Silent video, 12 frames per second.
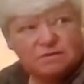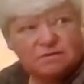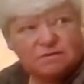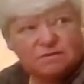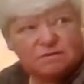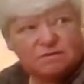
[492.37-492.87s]

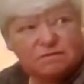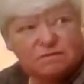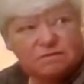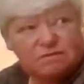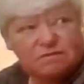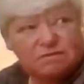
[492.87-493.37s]

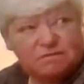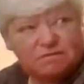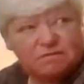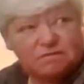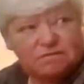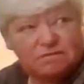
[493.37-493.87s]

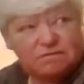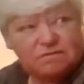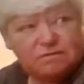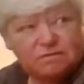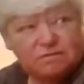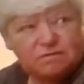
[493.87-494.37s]

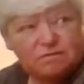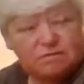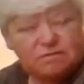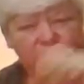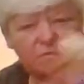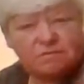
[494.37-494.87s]

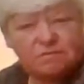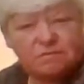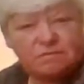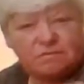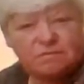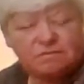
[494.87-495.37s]

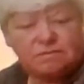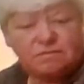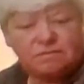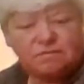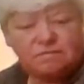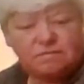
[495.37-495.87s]

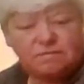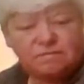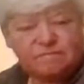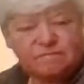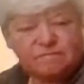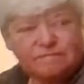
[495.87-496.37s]

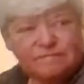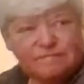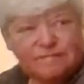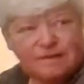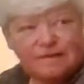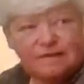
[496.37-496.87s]
(not speaking)